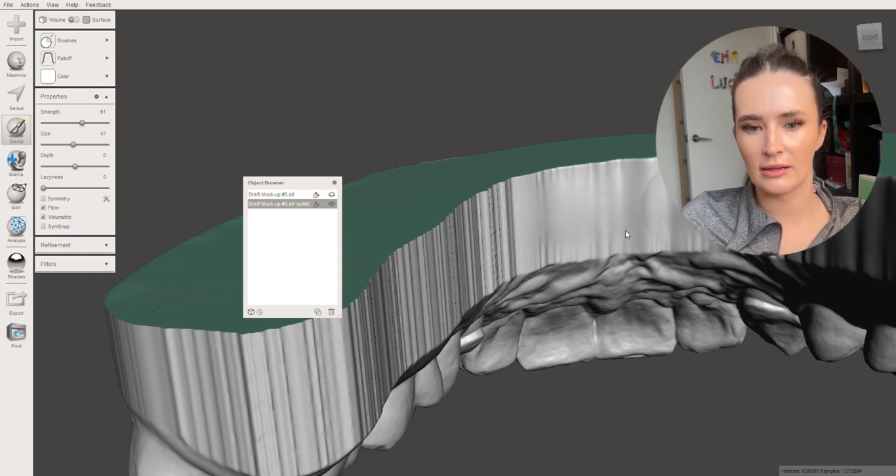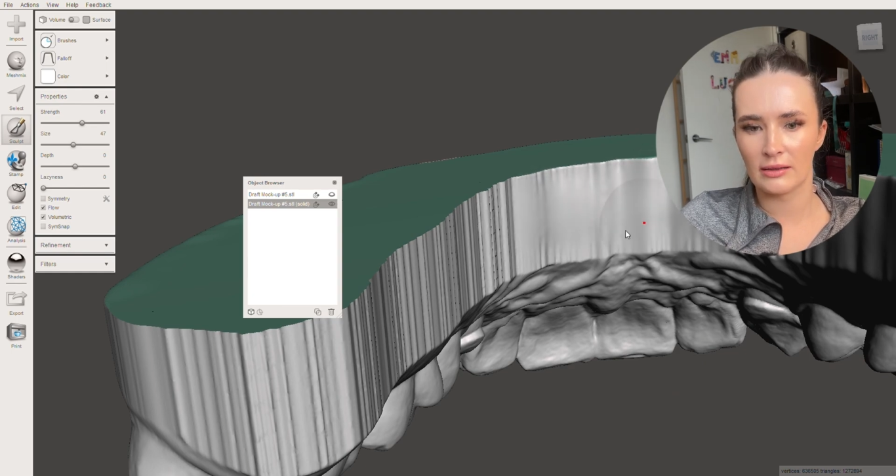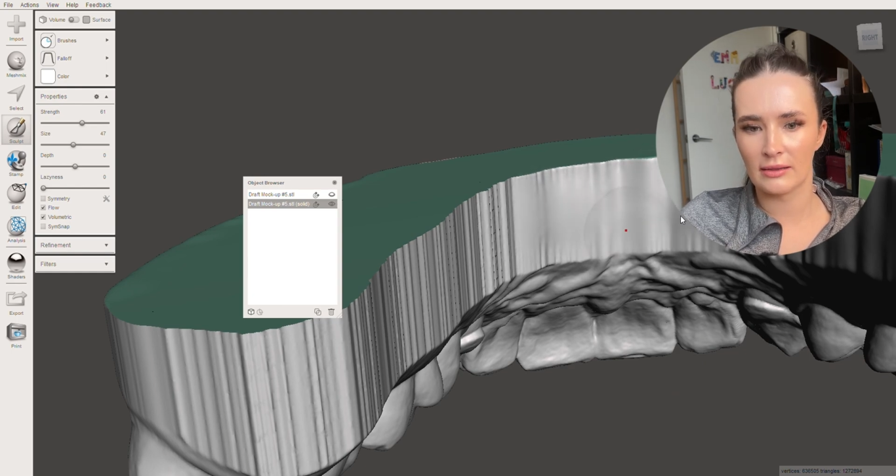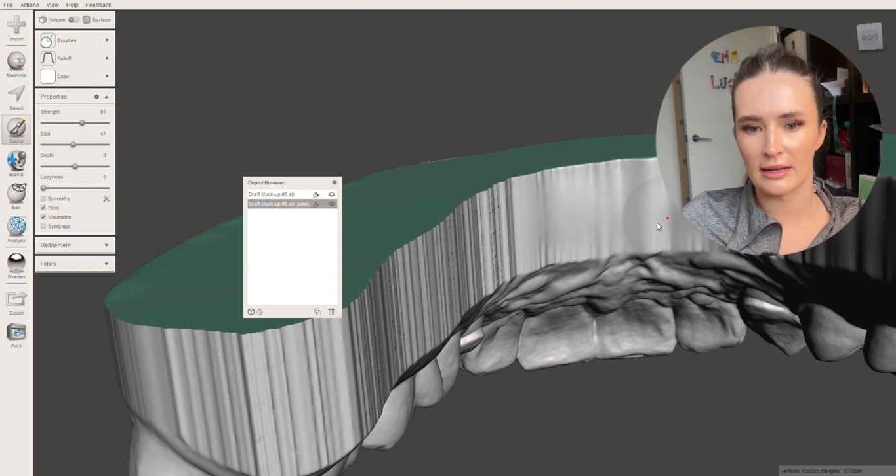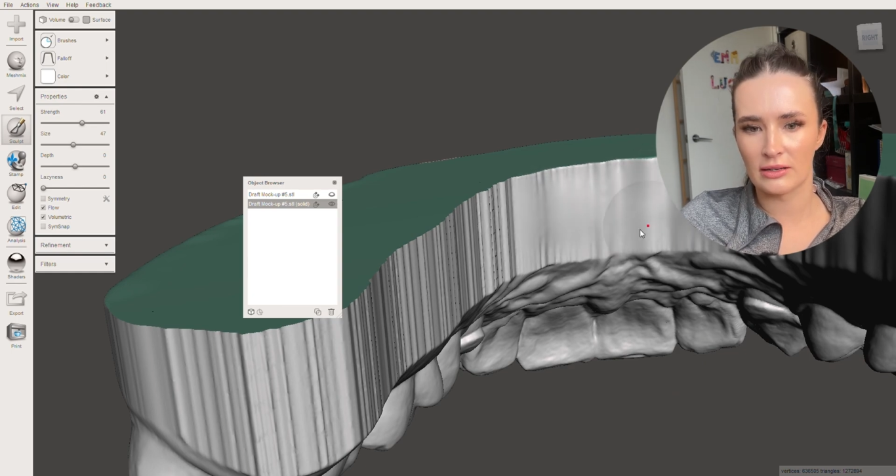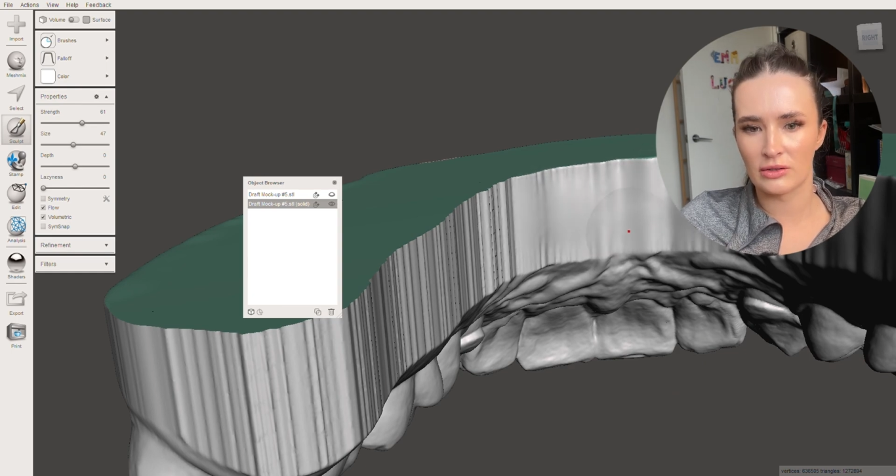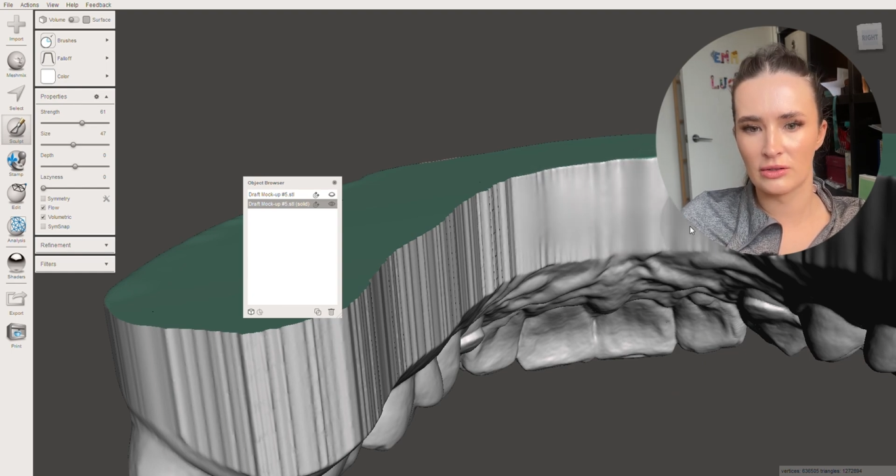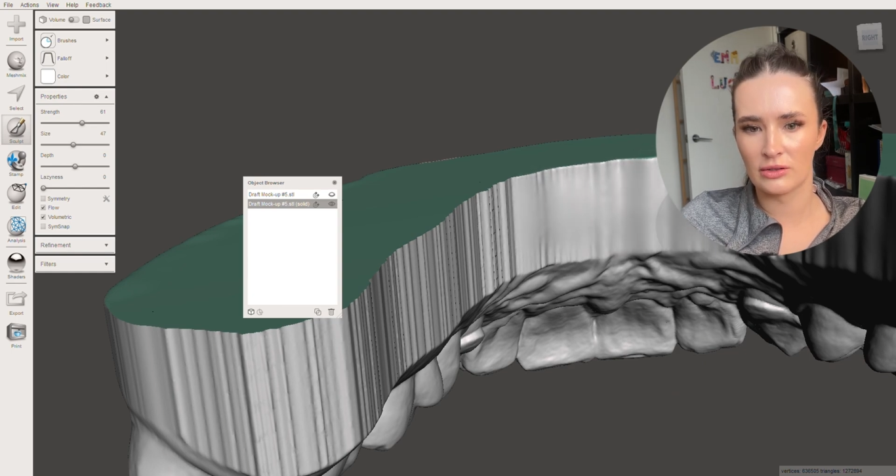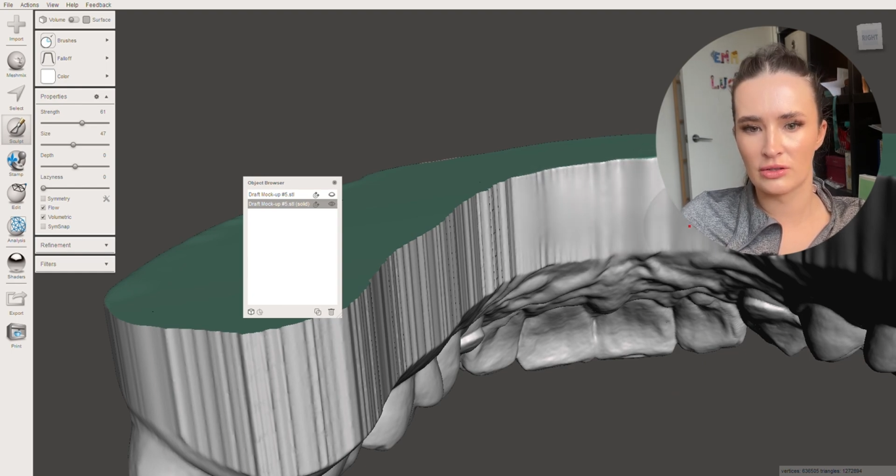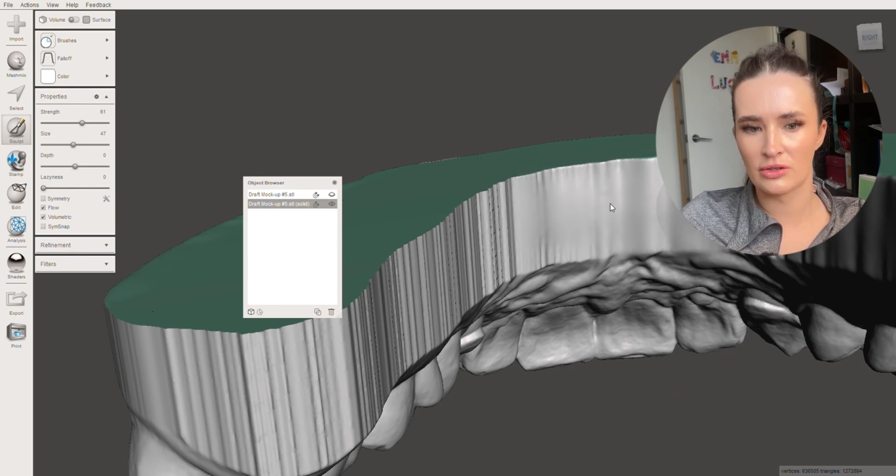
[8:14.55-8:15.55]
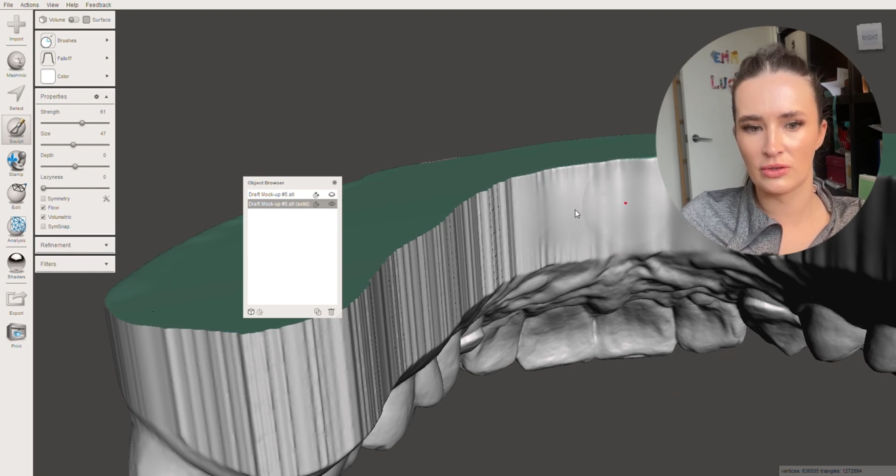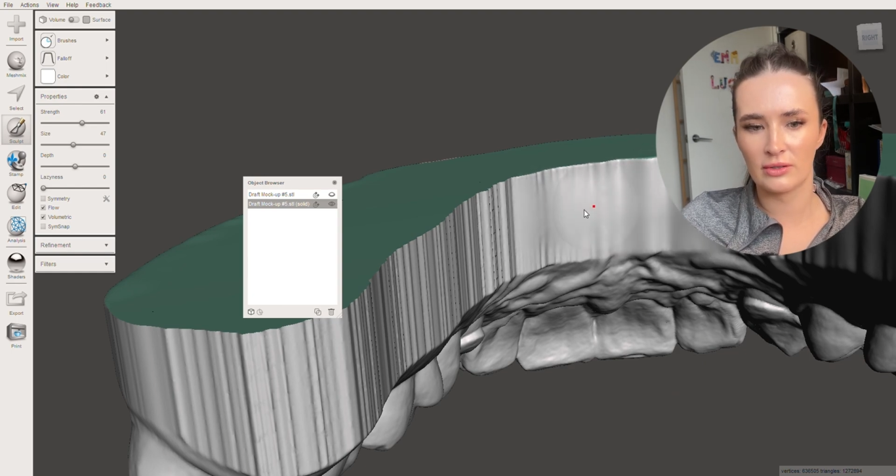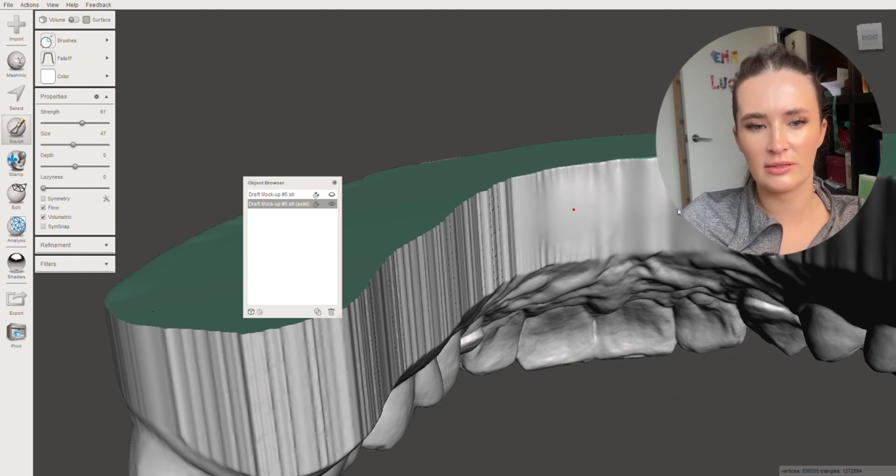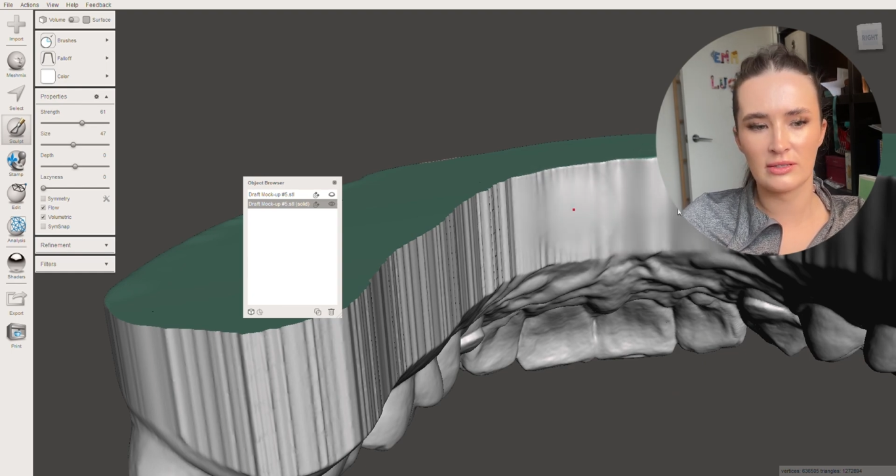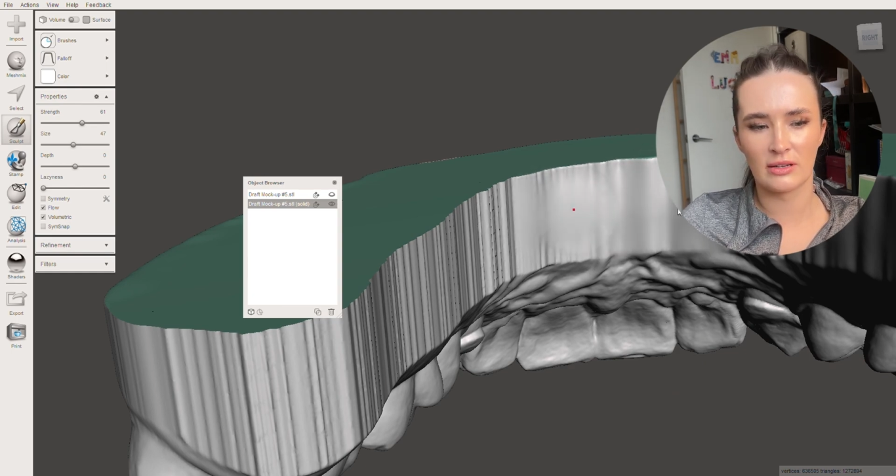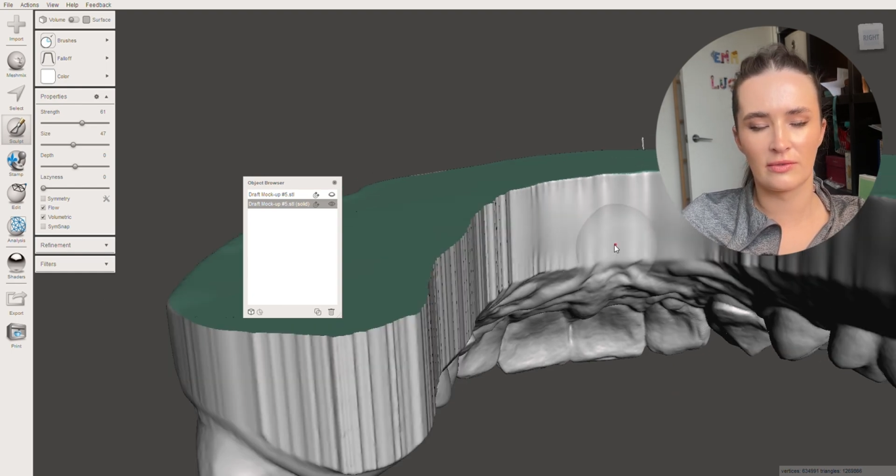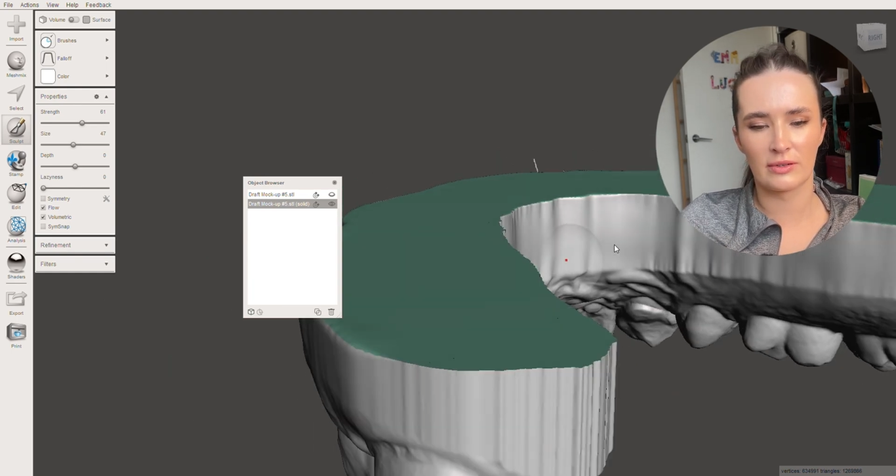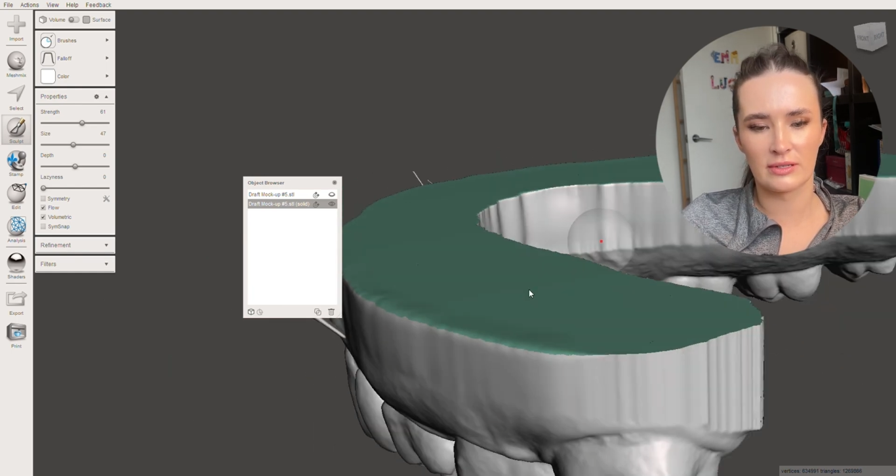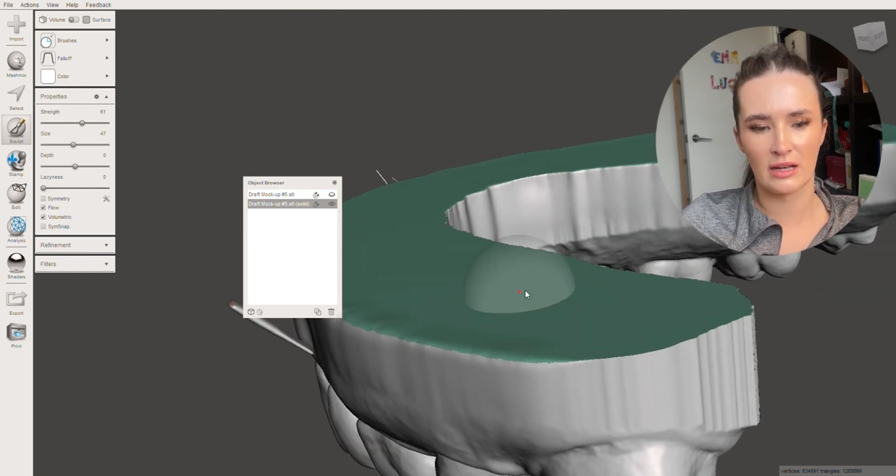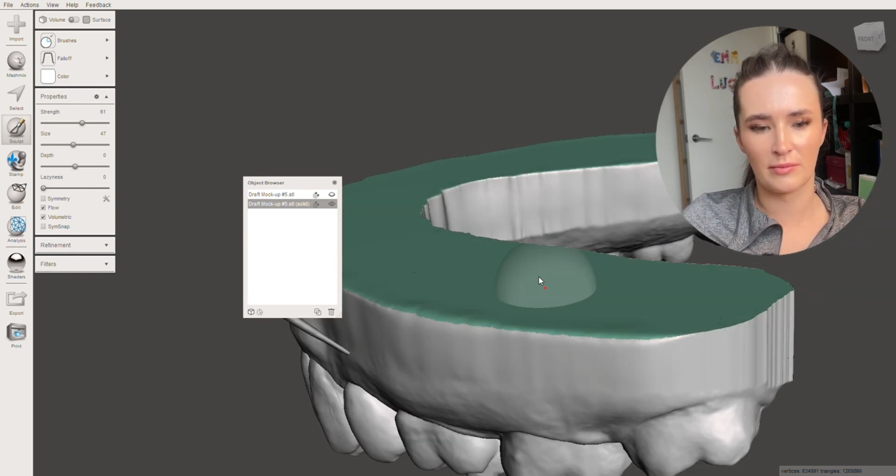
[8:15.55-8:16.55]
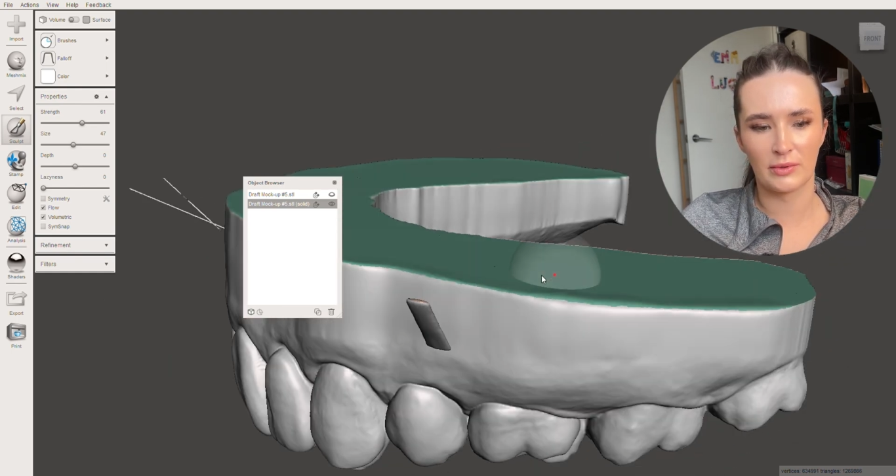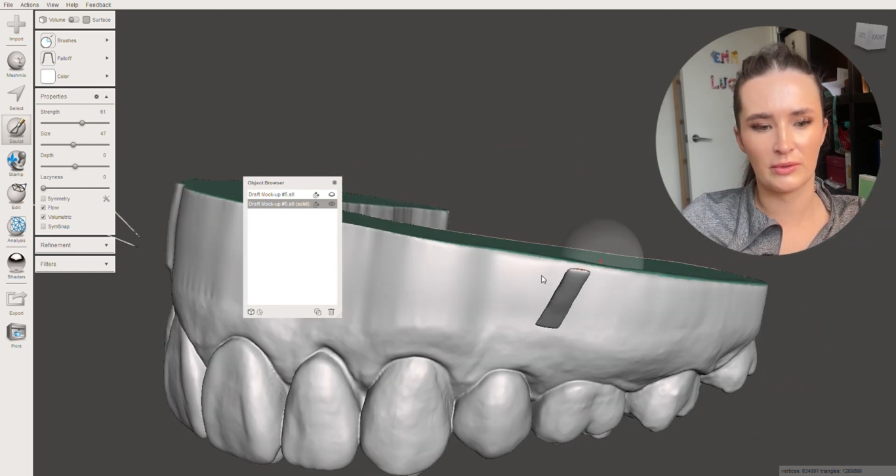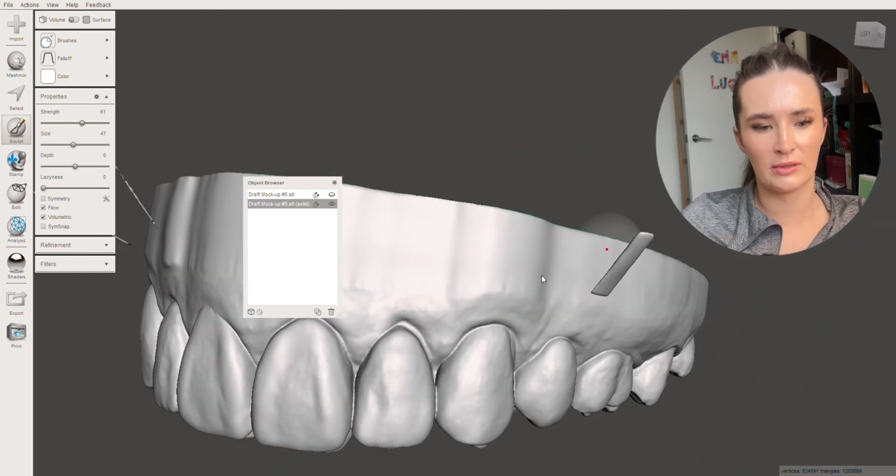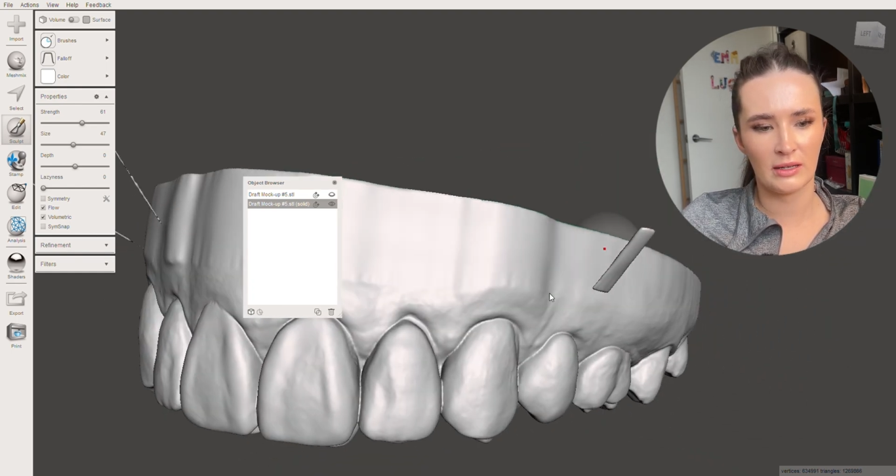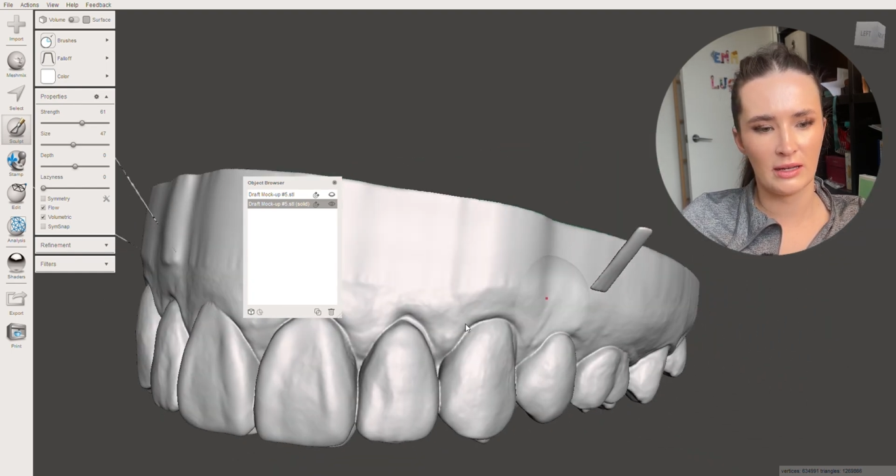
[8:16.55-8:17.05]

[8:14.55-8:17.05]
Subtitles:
like a tooth should, so for example,